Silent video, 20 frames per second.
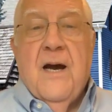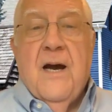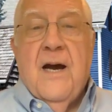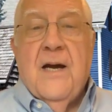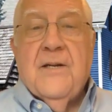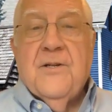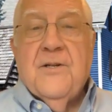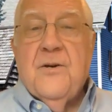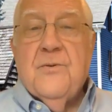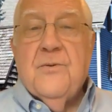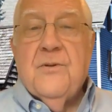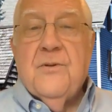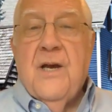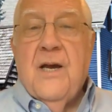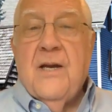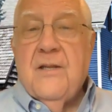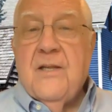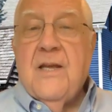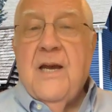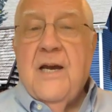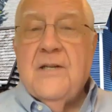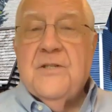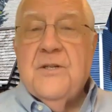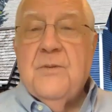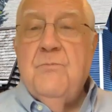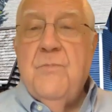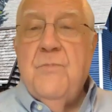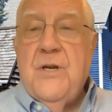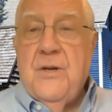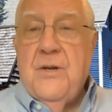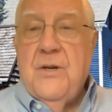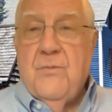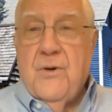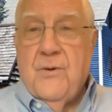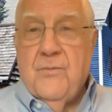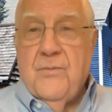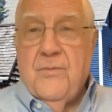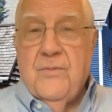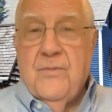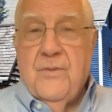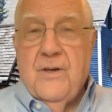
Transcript: I don't, I, as a minimum,